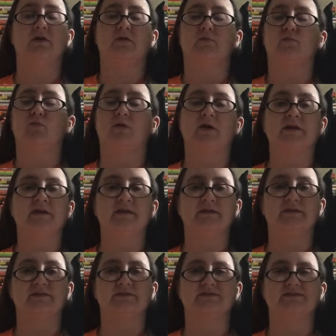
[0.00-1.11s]
One
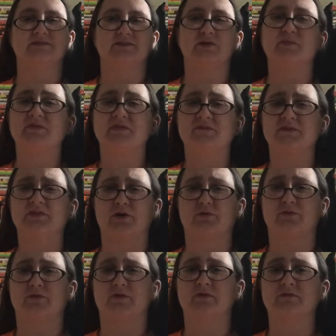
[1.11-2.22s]
is a little bit of a
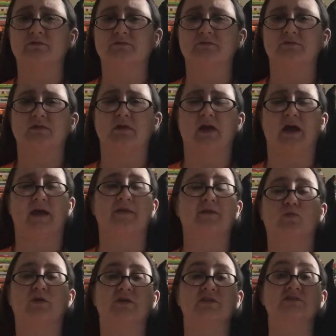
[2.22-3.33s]
loner, and then
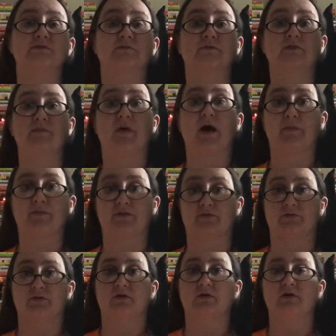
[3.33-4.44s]
one is a really popular
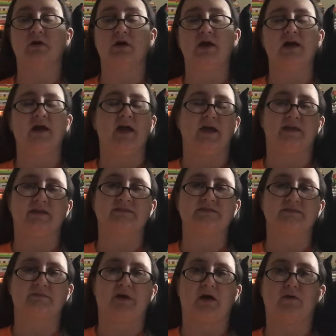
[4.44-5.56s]
girl. And it's
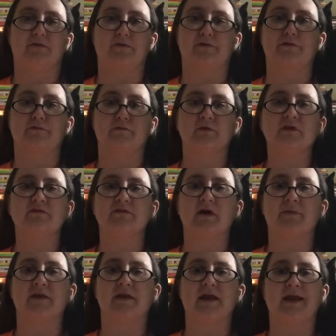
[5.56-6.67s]
about the three of
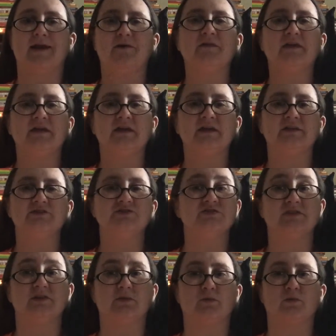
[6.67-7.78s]
them and how they each
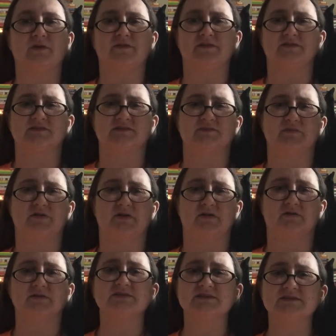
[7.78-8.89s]
deal with the
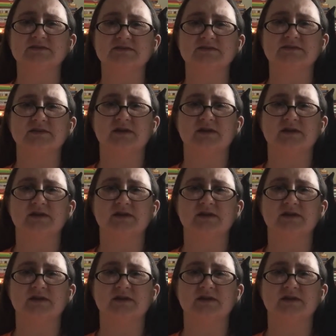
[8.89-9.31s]
disappearances